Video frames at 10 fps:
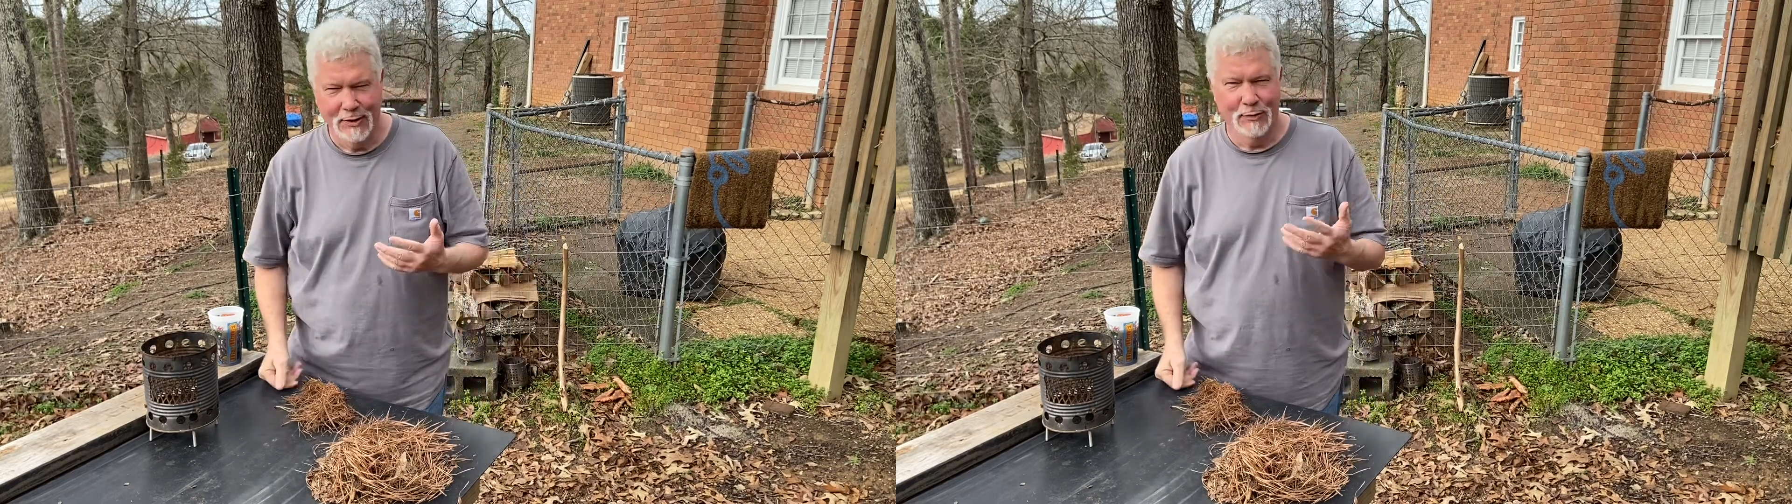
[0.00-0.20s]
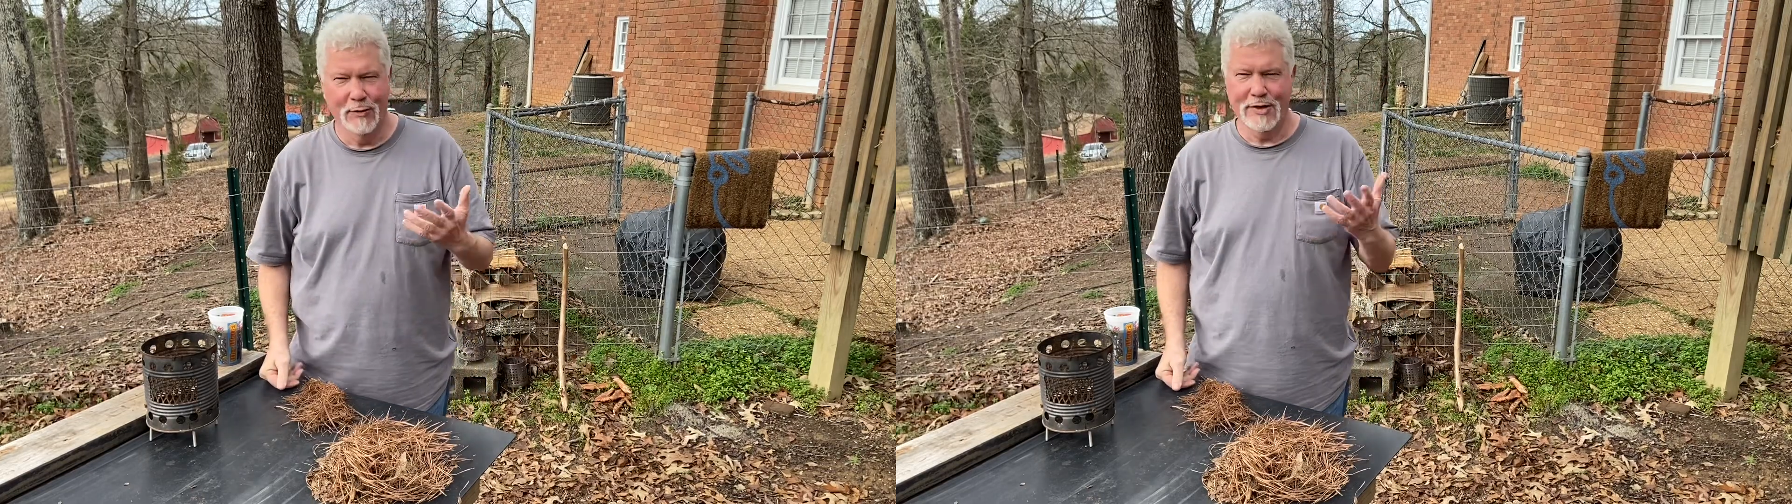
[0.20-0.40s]

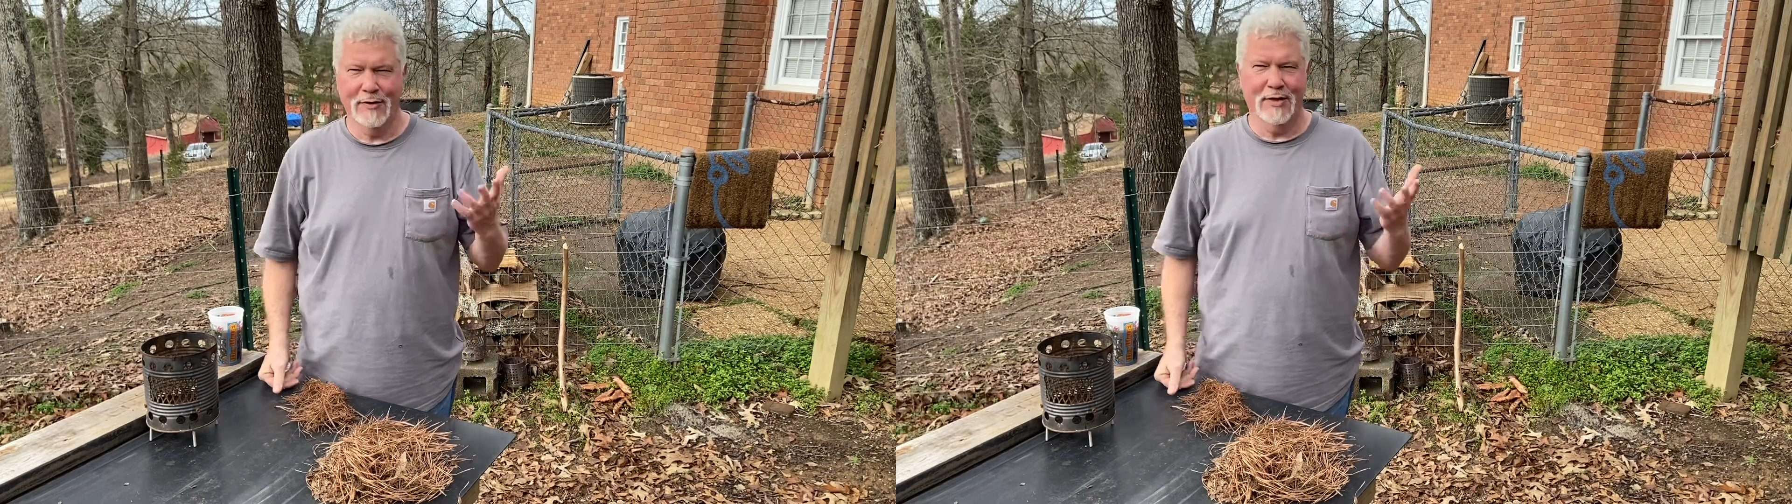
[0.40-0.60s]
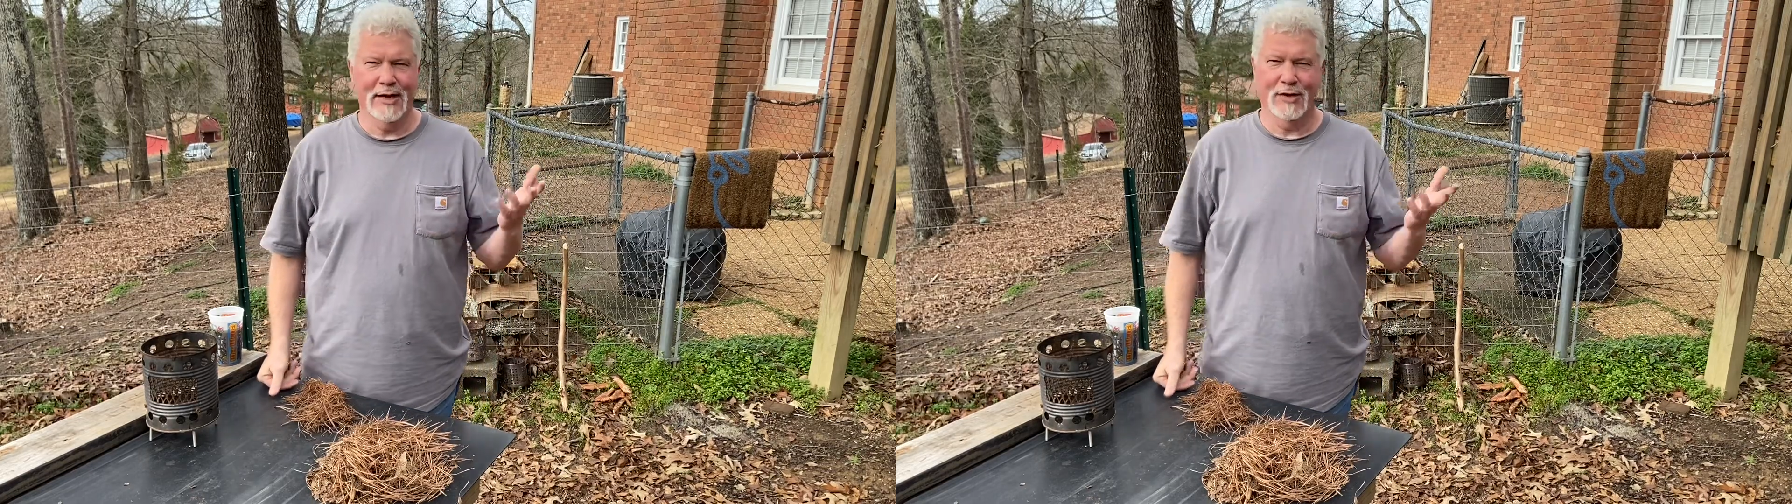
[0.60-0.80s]
Wouldn't you
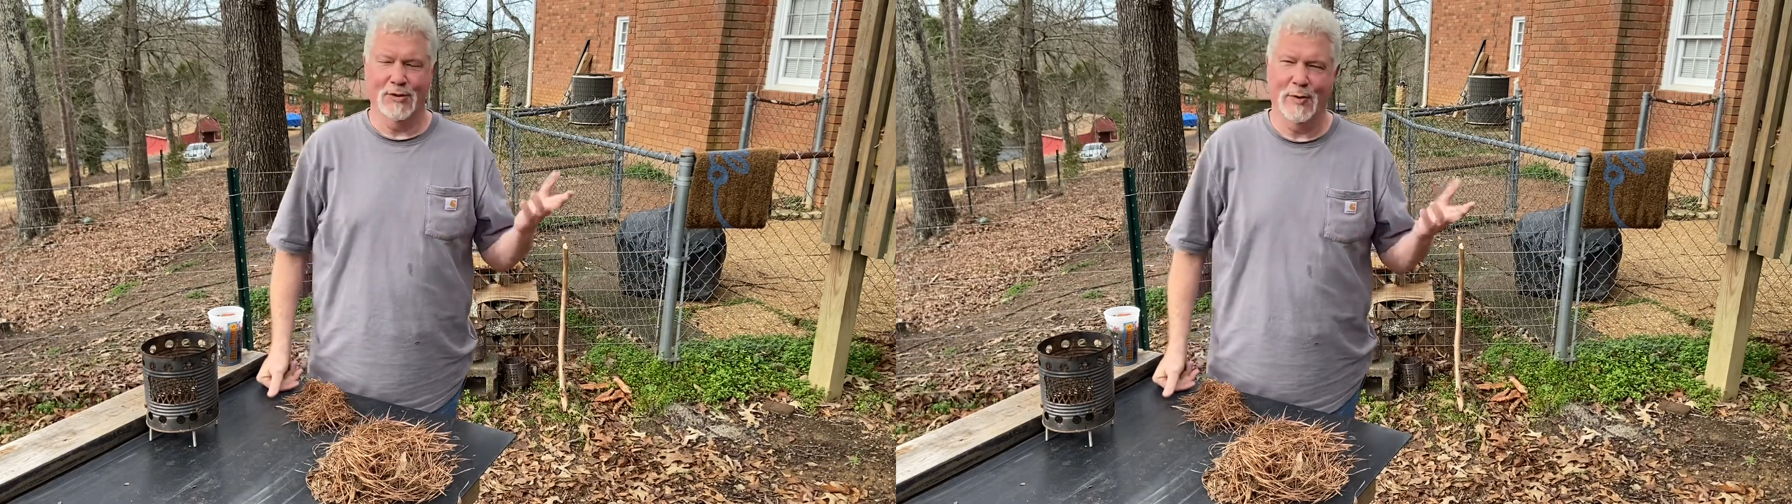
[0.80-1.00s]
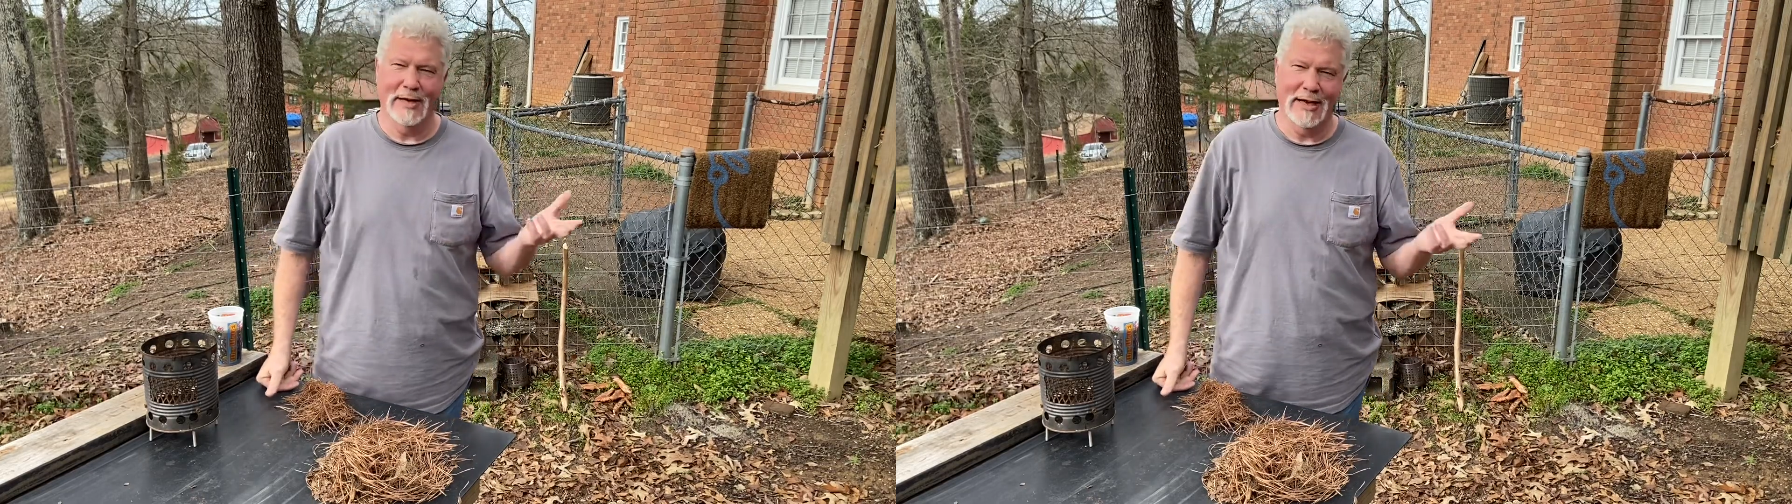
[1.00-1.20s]
think a
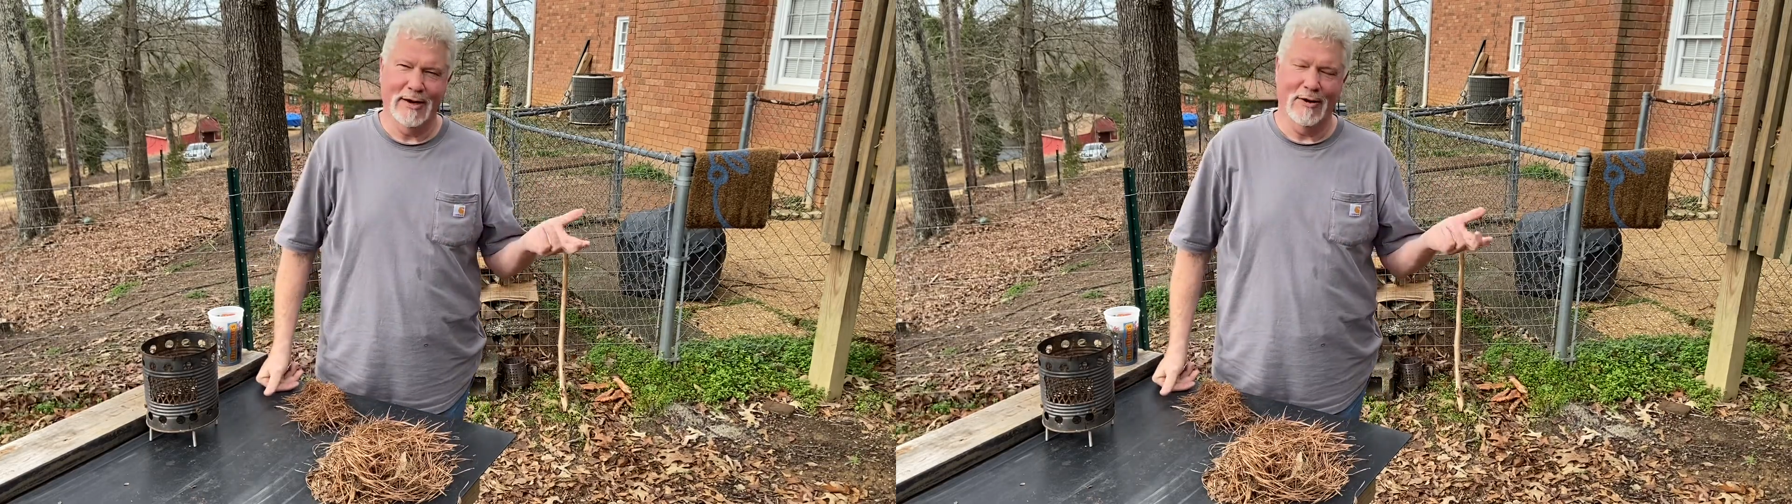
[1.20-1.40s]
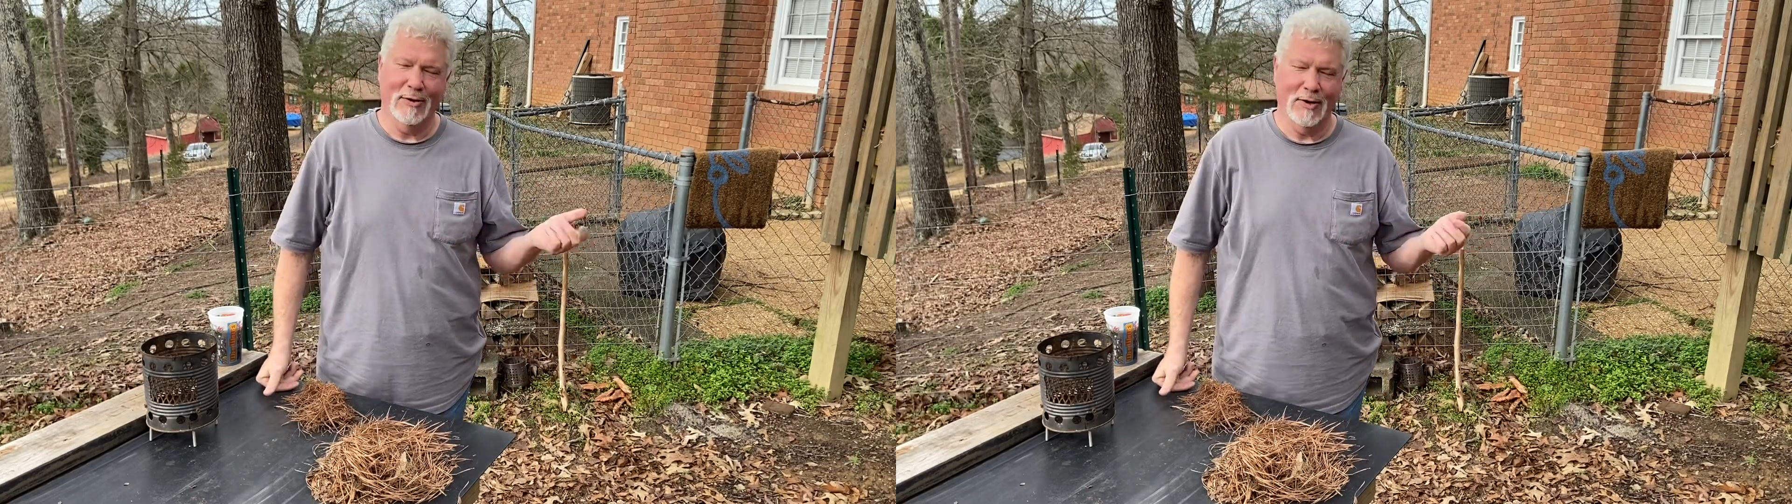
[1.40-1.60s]

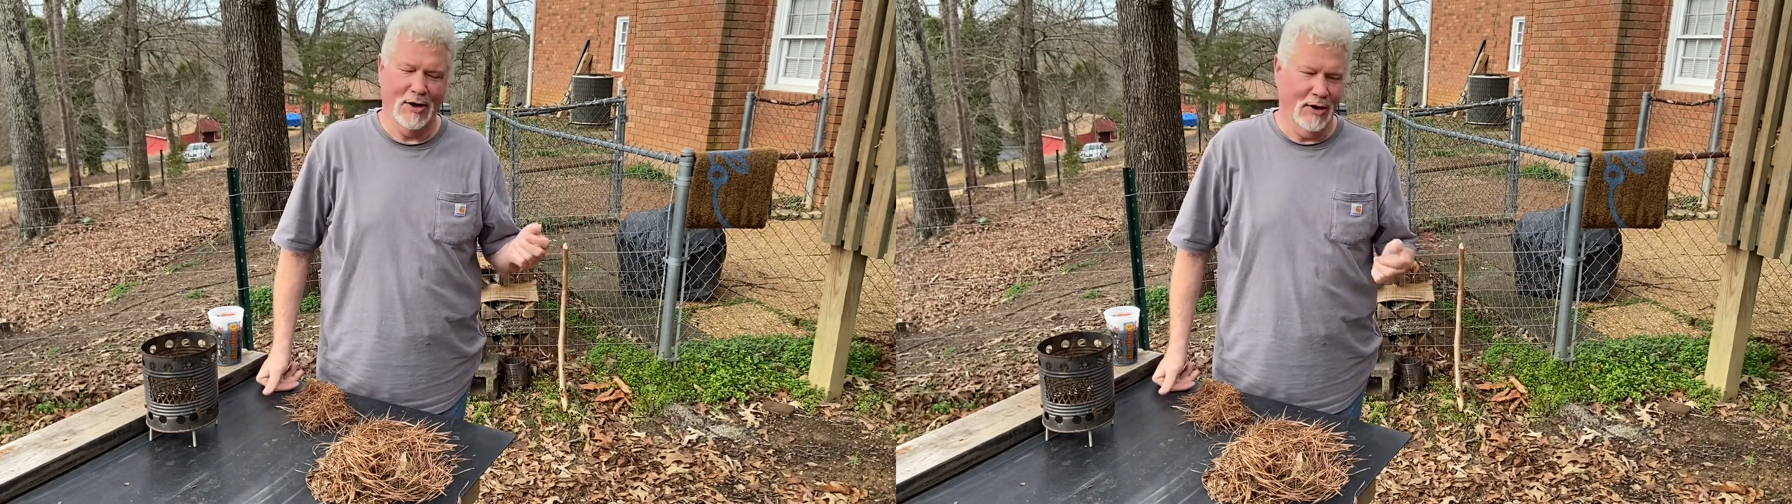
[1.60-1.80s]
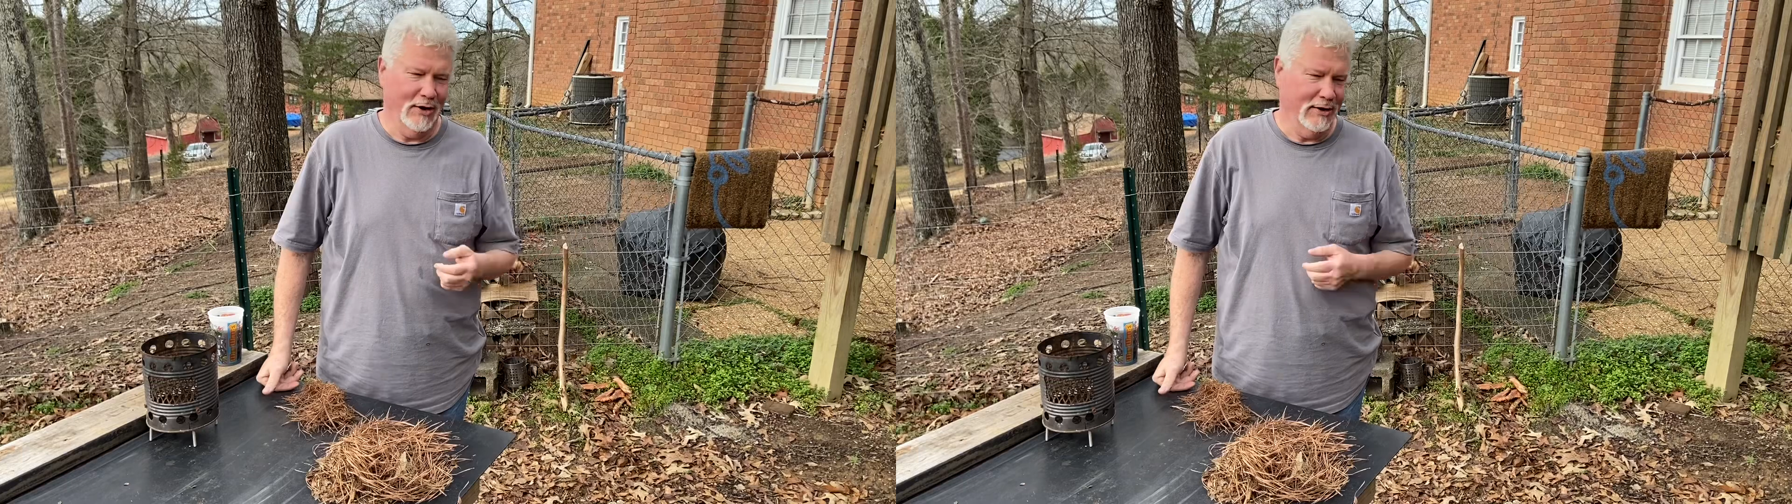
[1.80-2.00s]
20-year-old
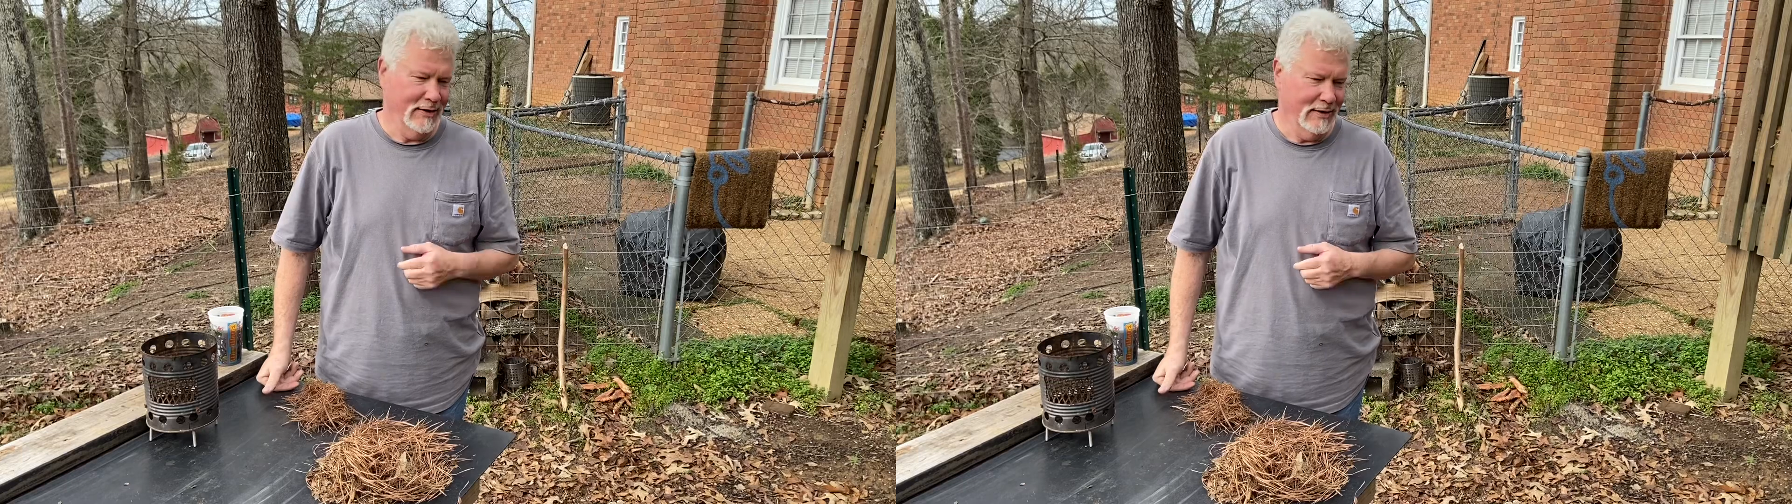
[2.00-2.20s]
car,